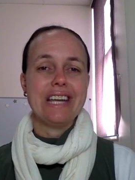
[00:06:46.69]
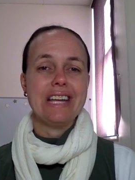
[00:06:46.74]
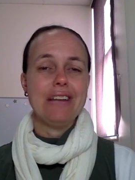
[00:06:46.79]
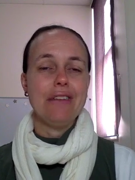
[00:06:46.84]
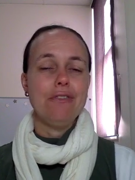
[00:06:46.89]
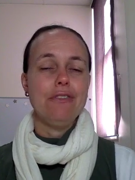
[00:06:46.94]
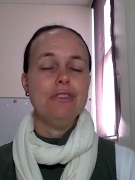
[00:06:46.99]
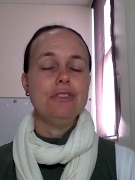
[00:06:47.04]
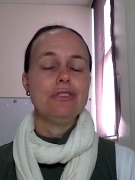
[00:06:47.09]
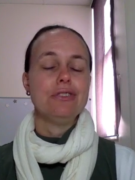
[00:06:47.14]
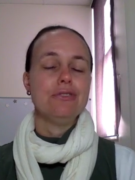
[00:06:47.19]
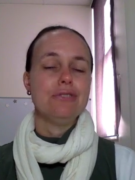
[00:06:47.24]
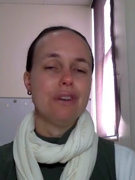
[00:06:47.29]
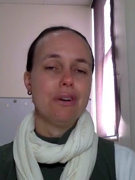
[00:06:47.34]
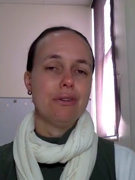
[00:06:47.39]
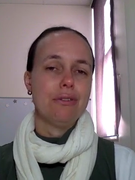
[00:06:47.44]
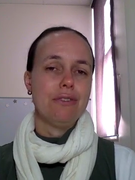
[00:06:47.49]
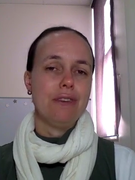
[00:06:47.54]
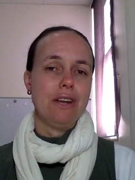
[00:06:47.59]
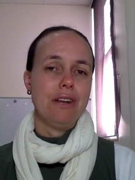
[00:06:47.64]
And if you do
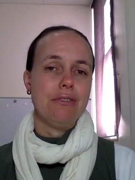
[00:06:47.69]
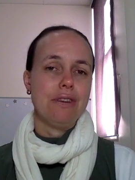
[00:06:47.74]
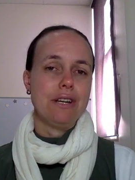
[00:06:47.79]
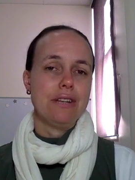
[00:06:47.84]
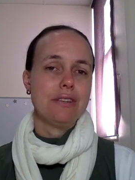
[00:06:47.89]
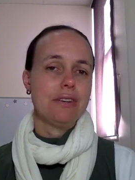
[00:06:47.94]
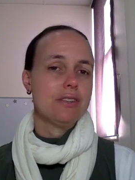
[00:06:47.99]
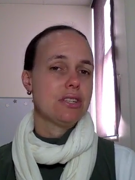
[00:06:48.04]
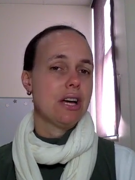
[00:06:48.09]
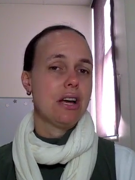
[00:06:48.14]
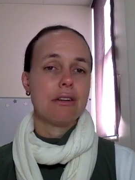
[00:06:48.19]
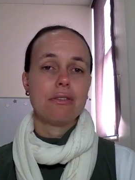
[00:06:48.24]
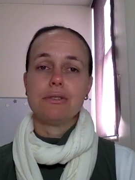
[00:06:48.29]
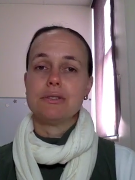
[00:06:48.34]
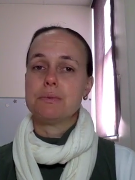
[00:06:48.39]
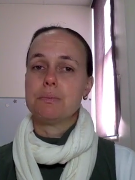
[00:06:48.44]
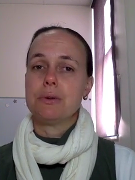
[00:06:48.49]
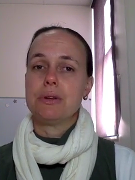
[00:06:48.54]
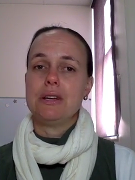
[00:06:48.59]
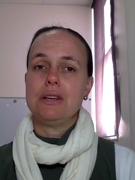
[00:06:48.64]
know of any research
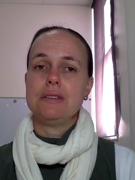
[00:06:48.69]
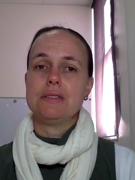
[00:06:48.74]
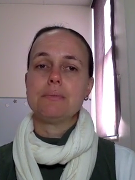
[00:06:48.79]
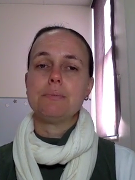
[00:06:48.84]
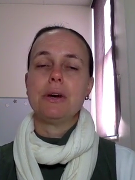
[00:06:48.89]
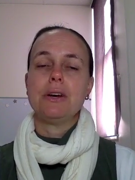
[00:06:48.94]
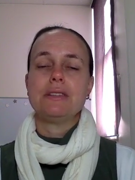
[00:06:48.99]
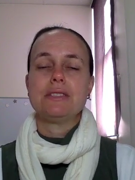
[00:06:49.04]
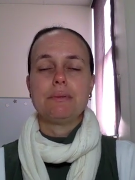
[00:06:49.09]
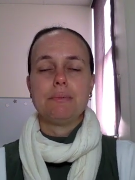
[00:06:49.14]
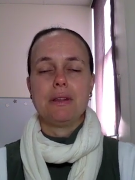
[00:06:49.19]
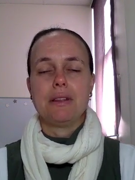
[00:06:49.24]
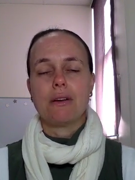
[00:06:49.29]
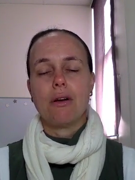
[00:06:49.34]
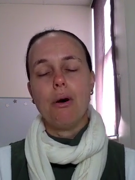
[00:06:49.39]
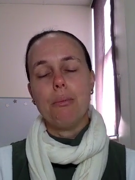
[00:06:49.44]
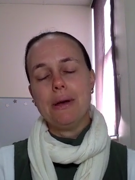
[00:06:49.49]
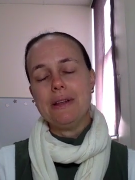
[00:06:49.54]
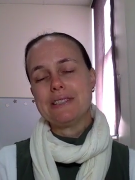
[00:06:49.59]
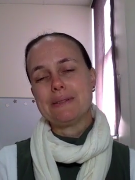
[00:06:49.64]
articles, please post them in the
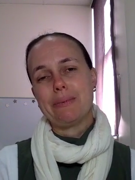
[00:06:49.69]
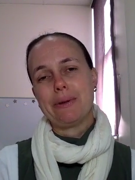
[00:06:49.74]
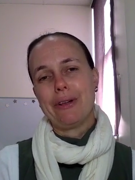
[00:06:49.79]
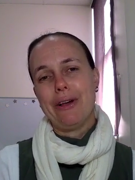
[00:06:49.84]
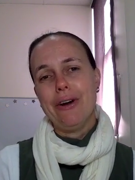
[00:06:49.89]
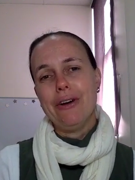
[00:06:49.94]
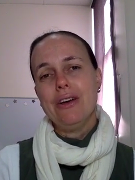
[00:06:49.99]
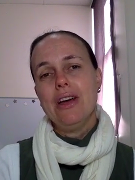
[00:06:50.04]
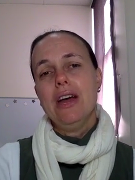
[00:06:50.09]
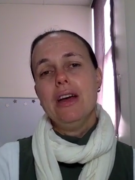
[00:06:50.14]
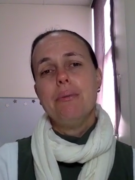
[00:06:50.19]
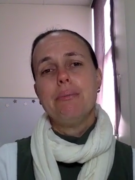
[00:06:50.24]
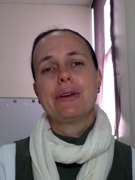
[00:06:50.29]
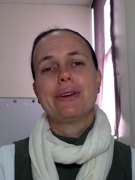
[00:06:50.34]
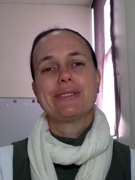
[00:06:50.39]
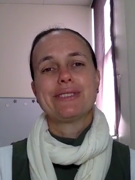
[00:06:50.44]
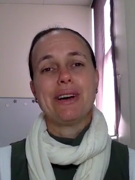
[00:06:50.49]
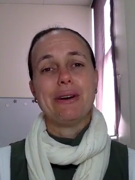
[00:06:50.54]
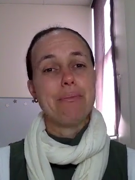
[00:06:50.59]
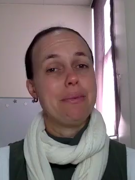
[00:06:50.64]
comments below,
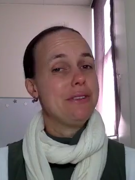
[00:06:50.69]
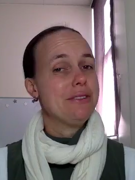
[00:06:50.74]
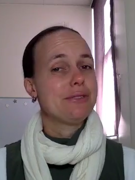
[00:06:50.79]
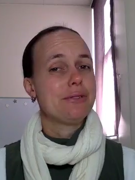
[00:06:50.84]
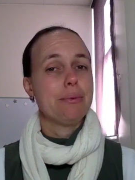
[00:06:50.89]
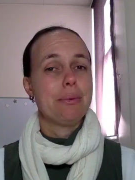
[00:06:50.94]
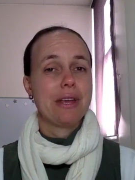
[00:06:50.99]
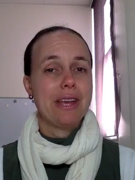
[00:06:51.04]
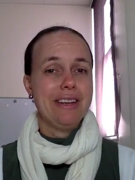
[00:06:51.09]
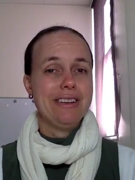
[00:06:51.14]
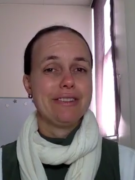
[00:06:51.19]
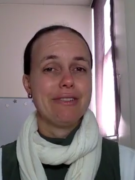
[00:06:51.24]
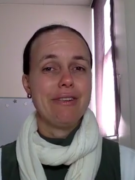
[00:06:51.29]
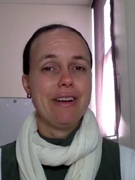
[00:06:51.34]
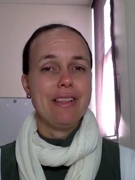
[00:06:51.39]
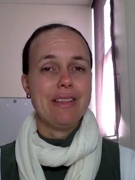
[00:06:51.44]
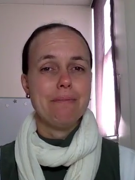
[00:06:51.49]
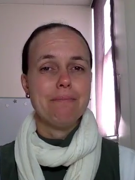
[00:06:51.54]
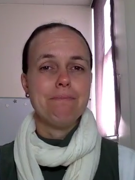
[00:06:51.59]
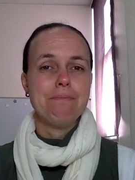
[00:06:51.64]
because I'd be super keen to
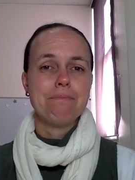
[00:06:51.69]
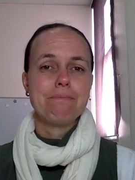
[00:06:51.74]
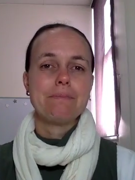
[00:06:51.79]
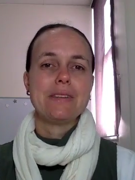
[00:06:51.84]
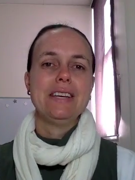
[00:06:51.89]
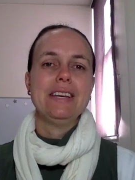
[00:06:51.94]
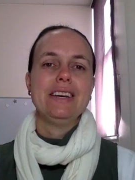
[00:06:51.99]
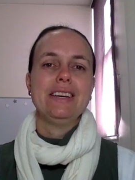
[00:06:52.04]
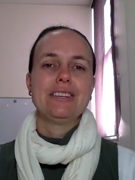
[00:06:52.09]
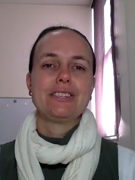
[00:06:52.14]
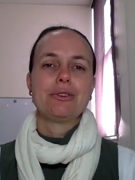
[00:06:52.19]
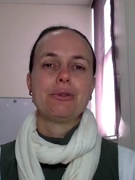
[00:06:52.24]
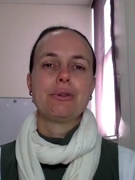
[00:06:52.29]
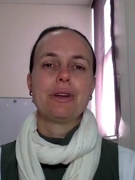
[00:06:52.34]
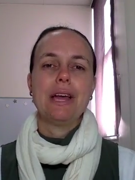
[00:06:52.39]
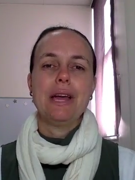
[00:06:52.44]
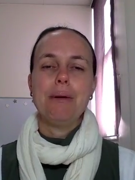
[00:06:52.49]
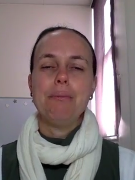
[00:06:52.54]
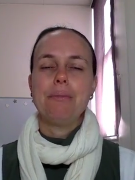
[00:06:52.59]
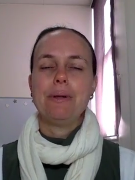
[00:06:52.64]
read them.
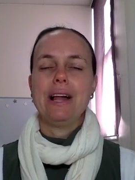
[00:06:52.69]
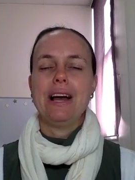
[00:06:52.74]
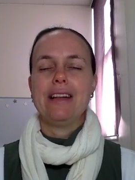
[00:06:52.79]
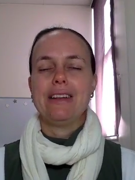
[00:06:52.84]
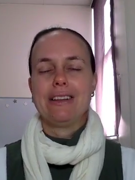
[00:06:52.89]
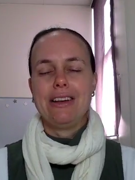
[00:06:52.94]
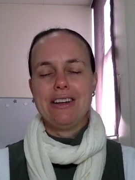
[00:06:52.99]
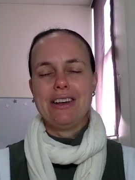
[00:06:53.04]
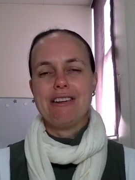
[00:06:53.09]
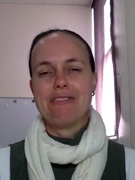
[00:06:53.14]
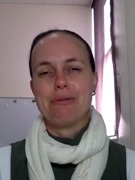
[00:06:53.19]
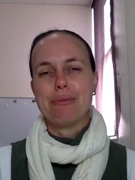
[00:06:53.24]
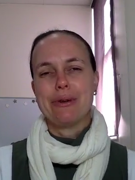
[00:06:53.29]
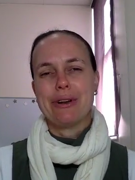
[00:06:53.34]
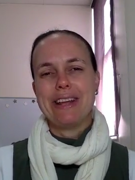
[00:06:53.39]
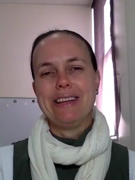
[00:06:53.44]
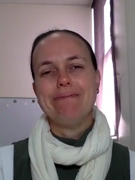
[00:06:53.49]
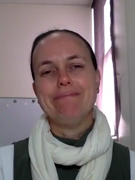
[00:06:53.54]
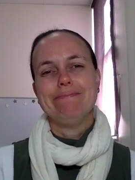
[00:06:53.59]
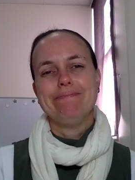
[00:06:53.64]
Talk, eat, play, and learn,
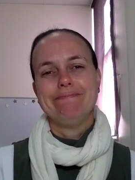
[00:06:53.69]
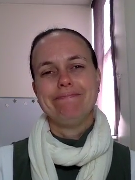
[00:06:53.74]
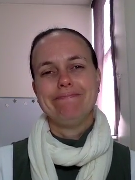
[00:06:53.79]
everybody.